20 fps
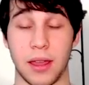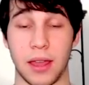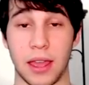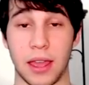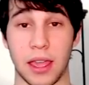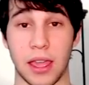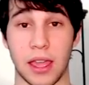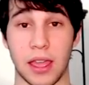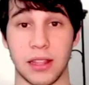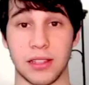
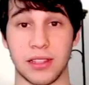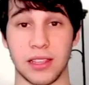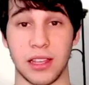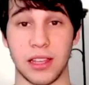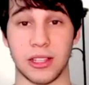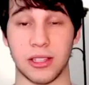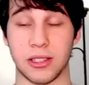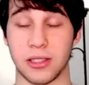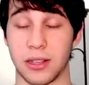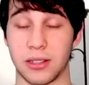and
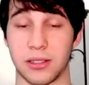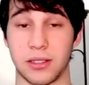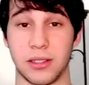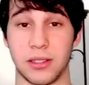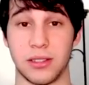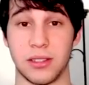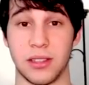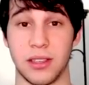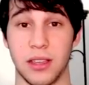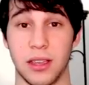it sucks to
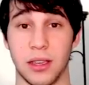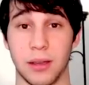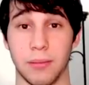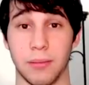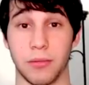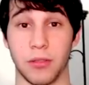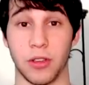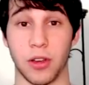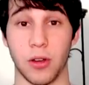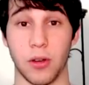see
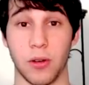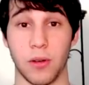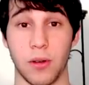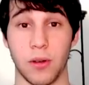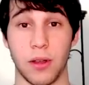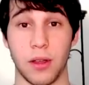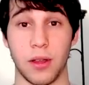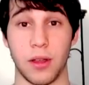him go.